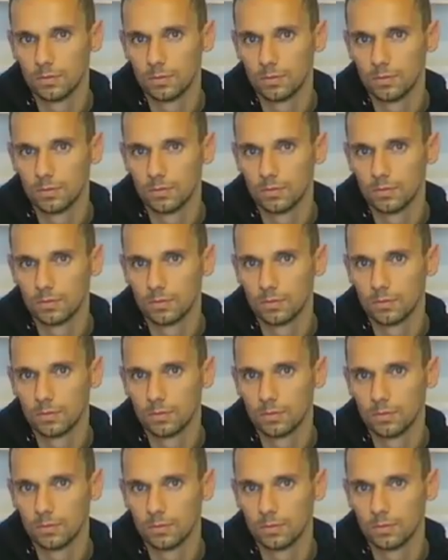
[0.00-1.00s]

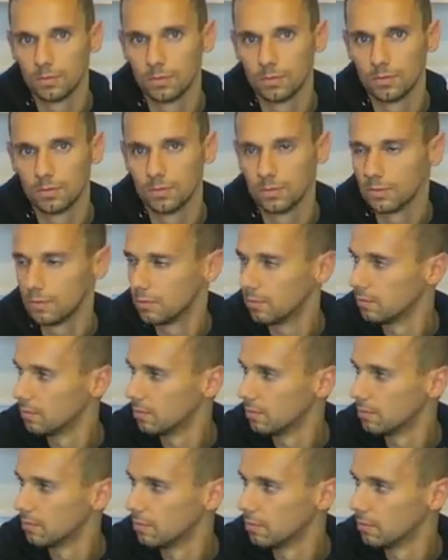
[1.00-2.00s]

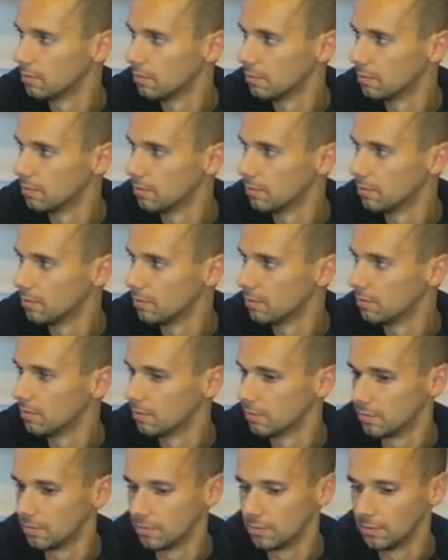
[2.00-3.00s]

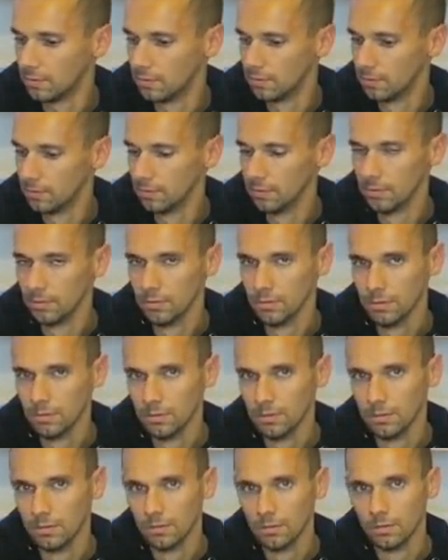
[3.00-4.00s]

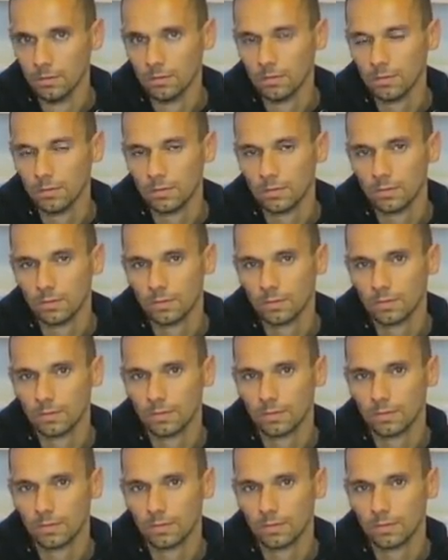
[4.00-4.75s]
(not speaking)